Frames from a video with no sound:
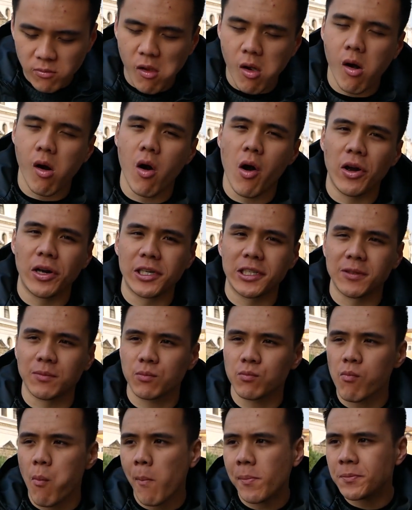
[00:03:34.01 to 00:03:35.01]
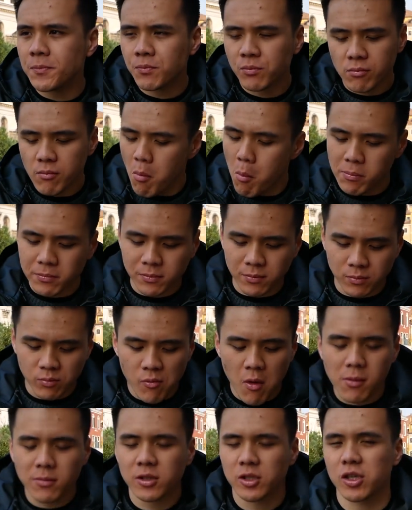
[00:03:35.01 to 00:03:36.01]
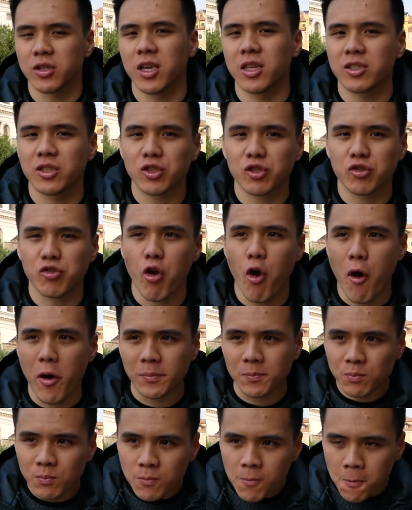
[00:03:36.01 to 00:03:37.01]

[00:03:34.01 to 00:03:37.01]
Oh yeah. It's got that strong,